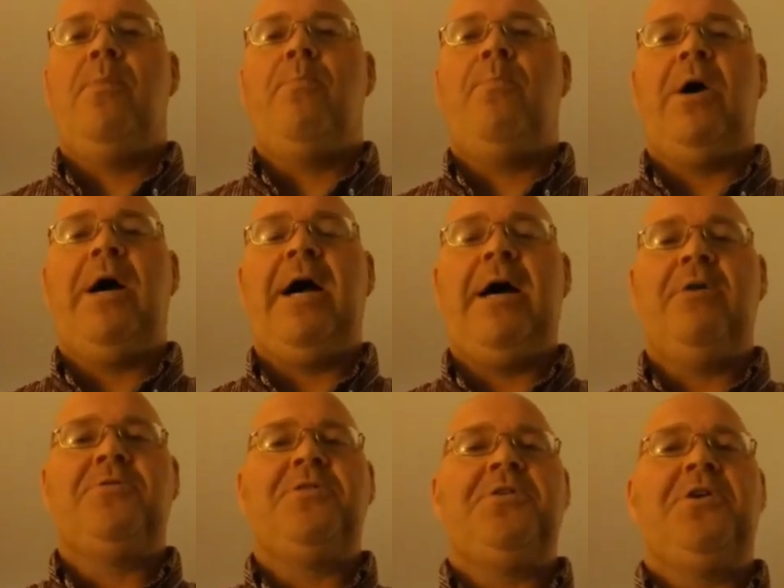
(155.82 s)
bought
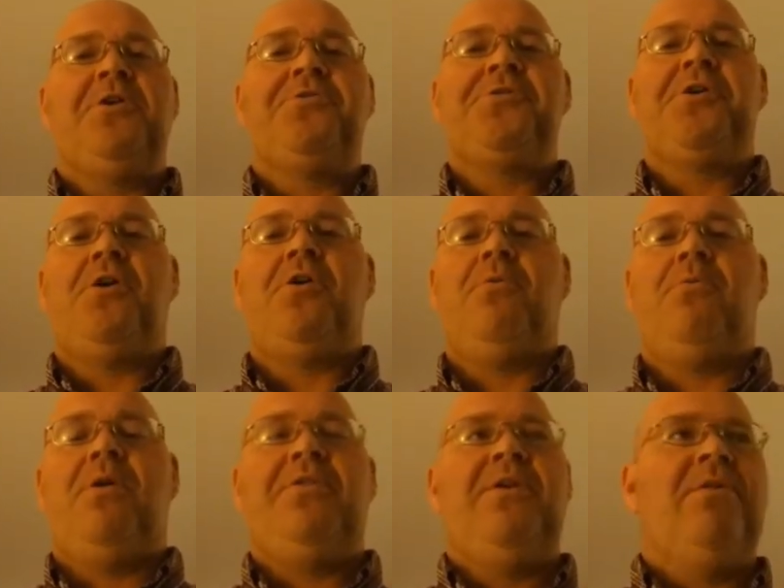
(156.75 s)
houses years ago.
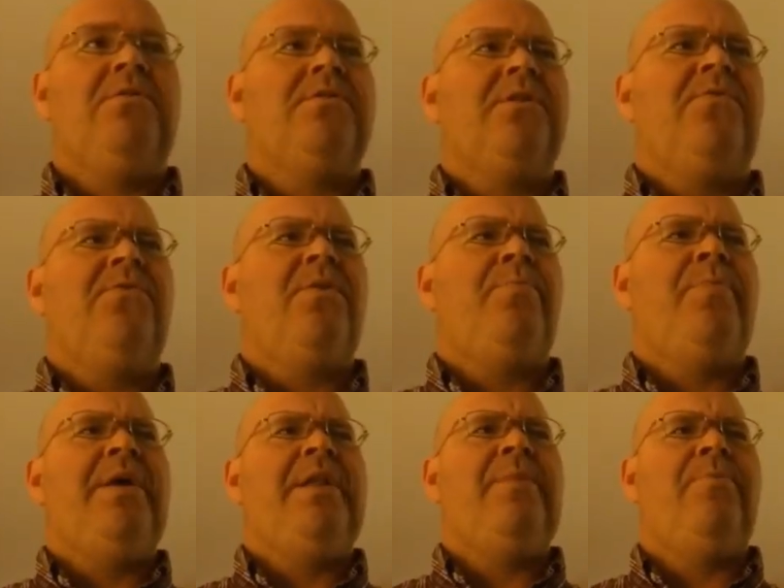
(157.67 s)
I think it was like for a
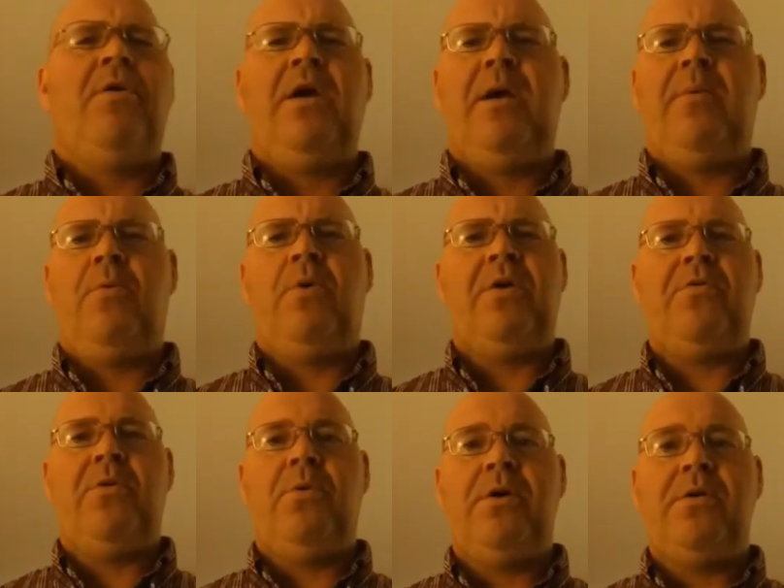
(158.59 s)
penny program or
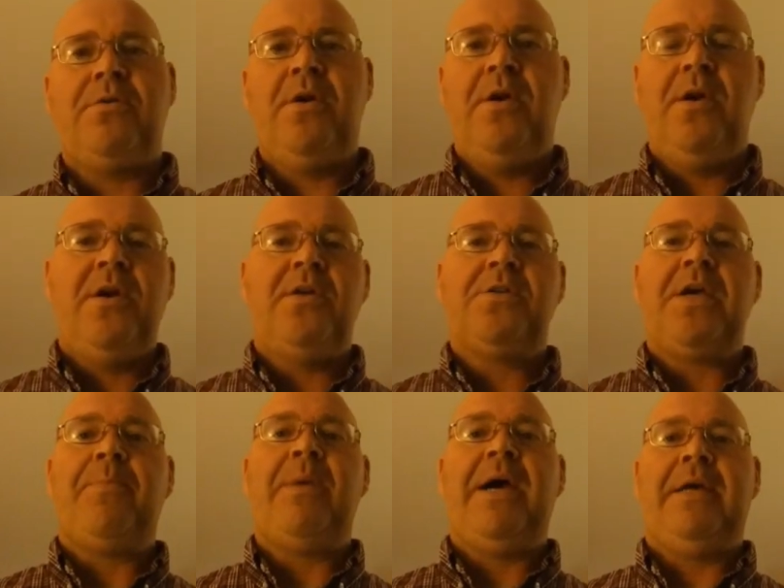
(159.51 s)
whatever it was. It was
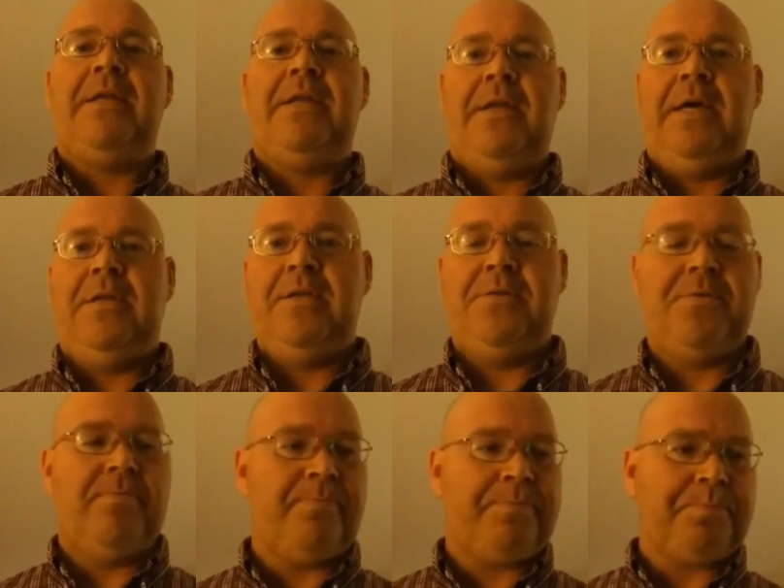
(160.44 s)
like back in the
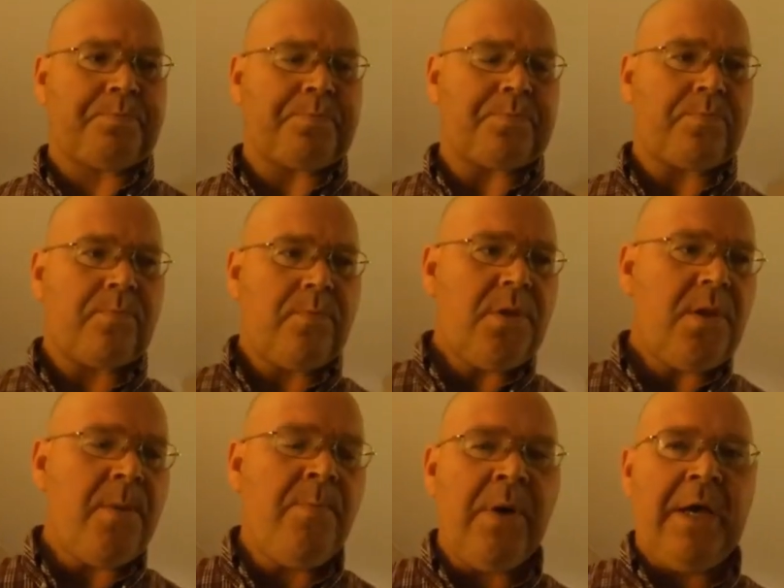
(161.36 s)
nineties.
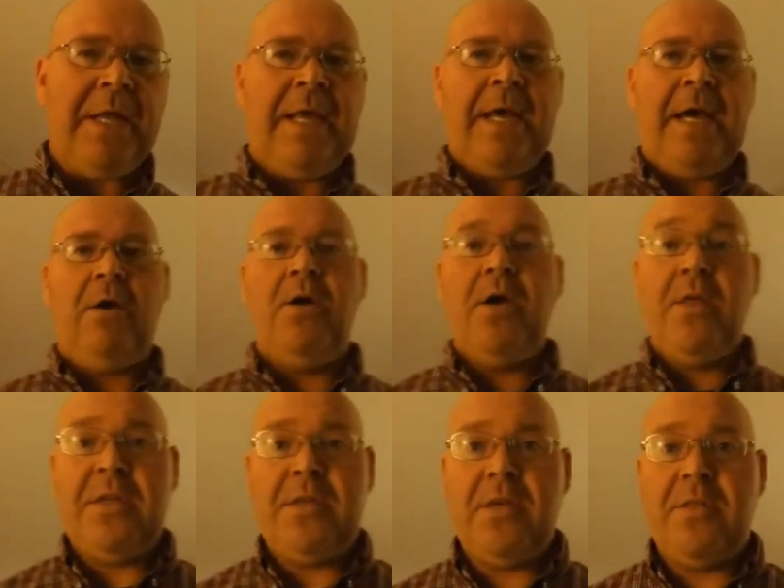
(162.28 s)
But anyhow,
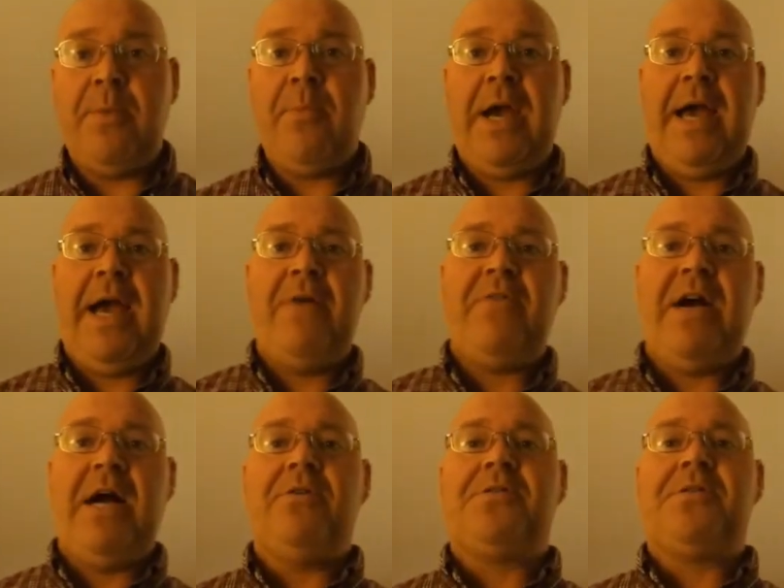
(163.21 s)
they, they might have a
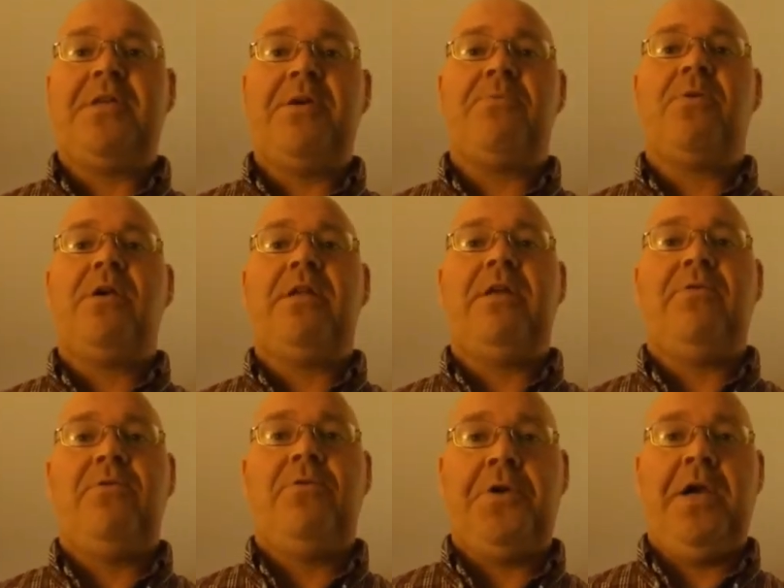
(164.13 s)
house that they really
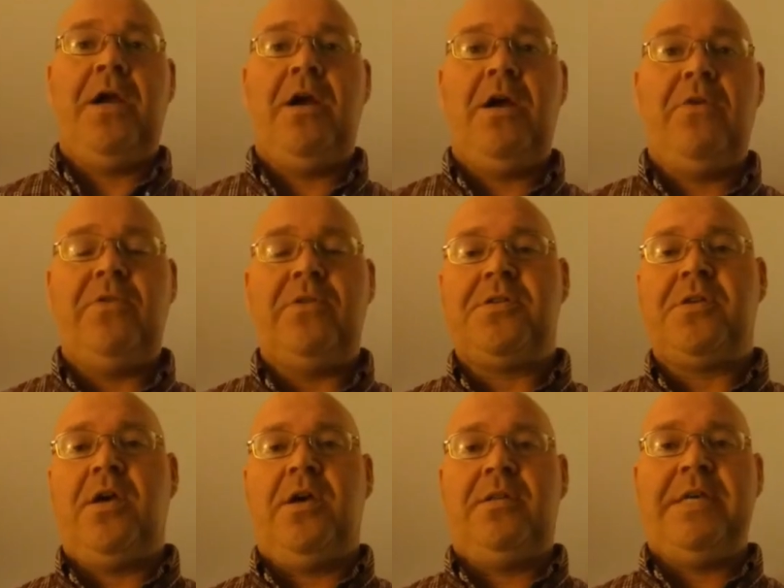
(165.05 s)
never took care of. It's
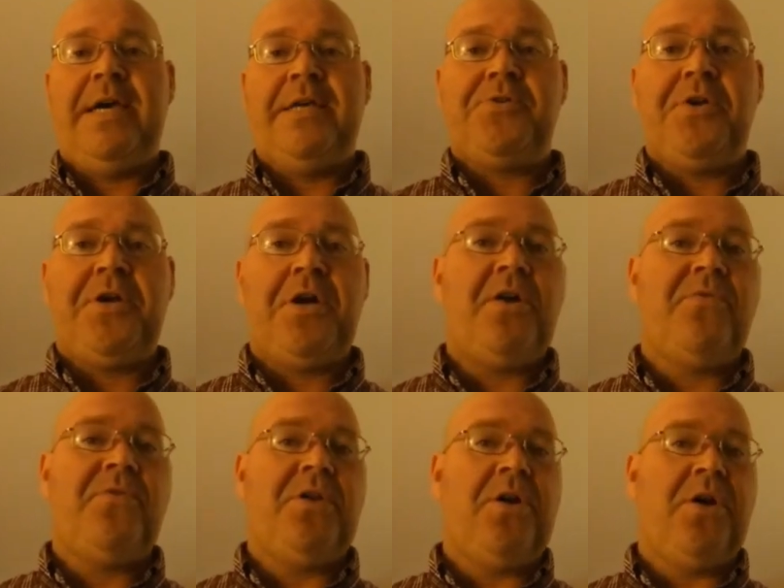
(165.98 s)
a tax
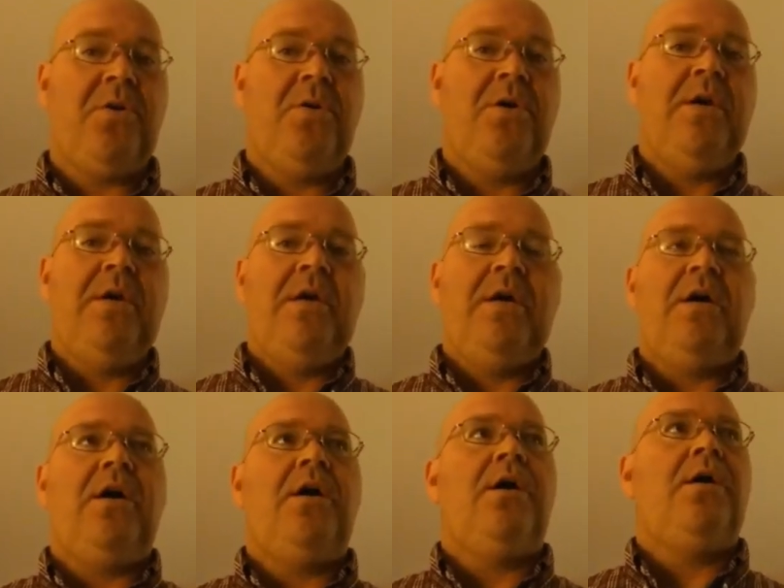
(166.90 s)
write-off, you know.
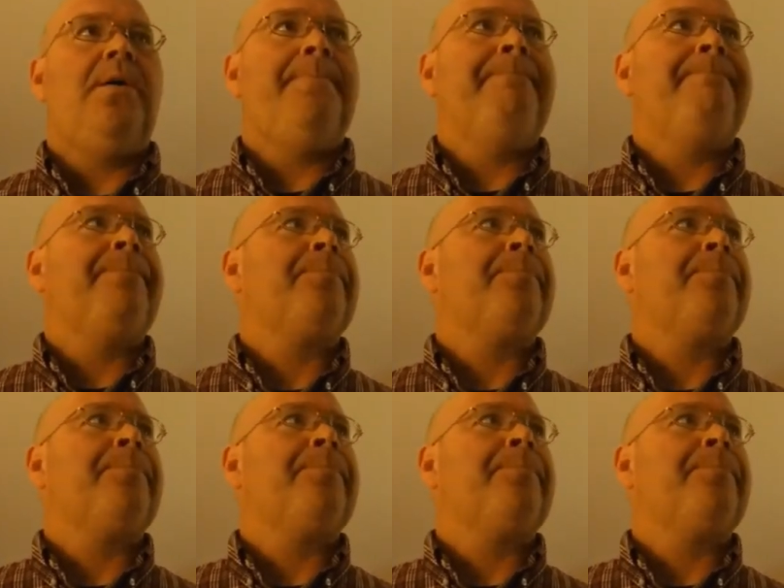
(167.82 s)
Um,